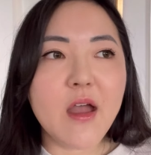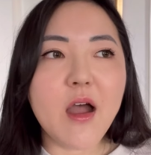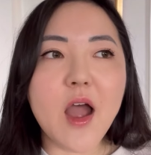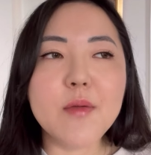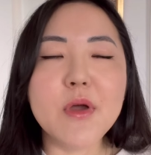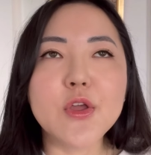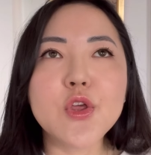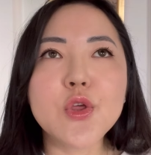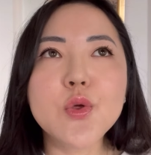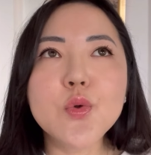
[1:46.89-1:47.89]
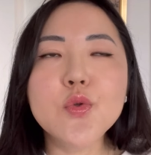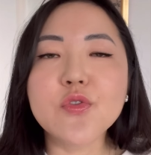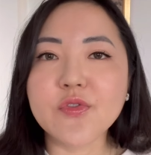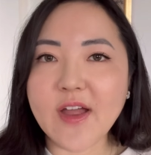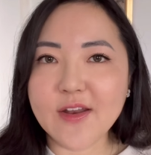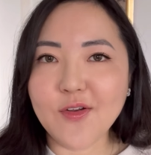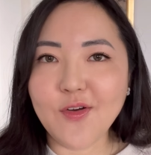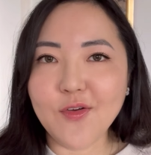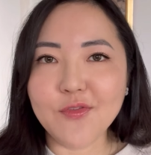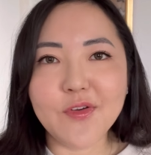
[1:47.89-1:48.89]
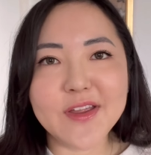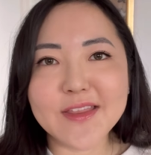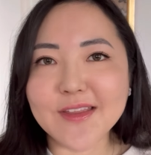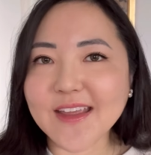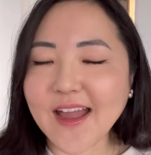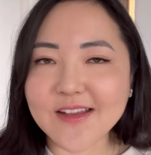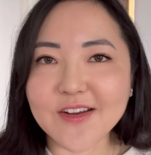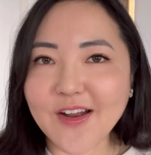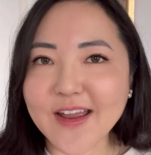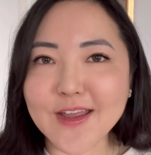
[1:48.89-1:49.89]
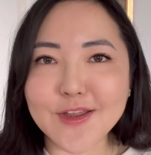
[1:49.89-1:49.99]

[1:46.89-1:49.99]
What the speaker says: I'm a huge fan of the cat eye.